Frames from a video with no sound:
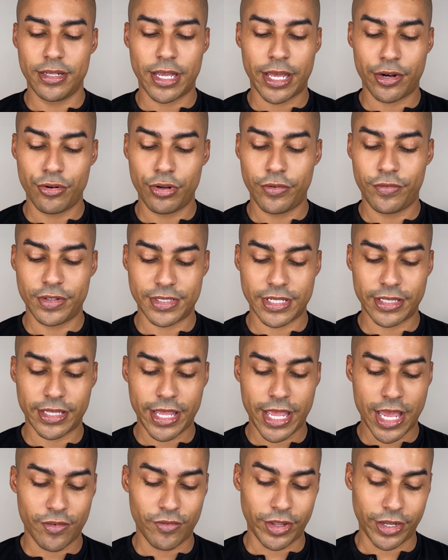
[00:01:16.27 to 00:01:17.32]
I don't know if it's that they
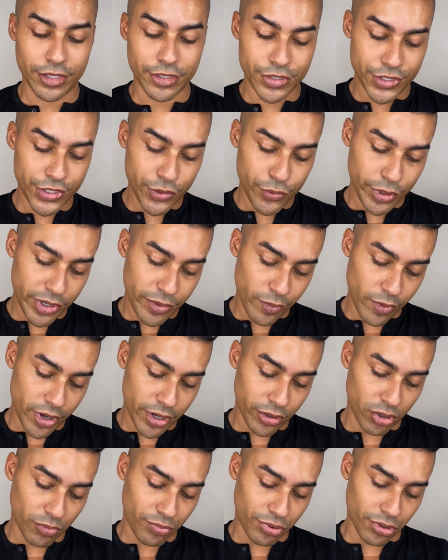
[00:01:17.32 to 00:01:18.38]
have like a dewy one
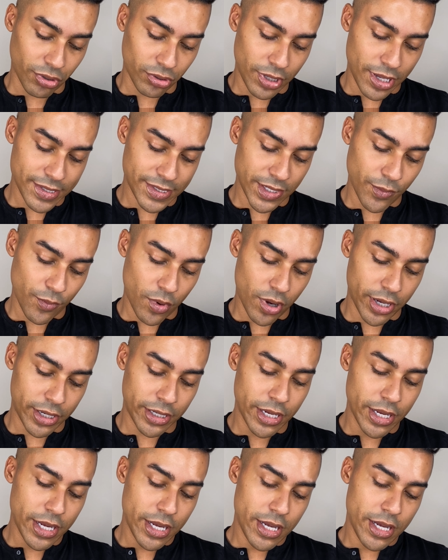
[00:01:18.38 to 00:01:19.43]
or a pearlescent one,
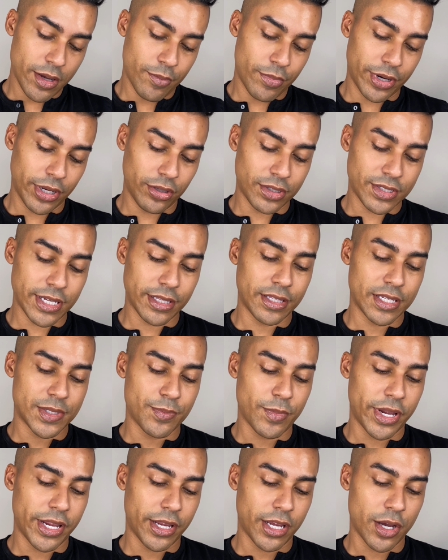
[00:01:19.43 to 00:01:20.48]
but it looks like this
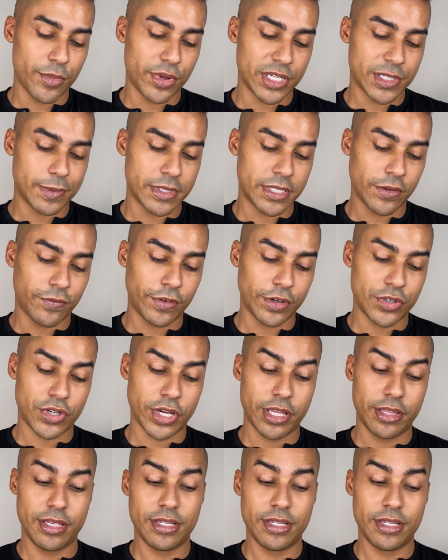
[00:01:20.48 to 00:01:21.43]
might come in a specific shade.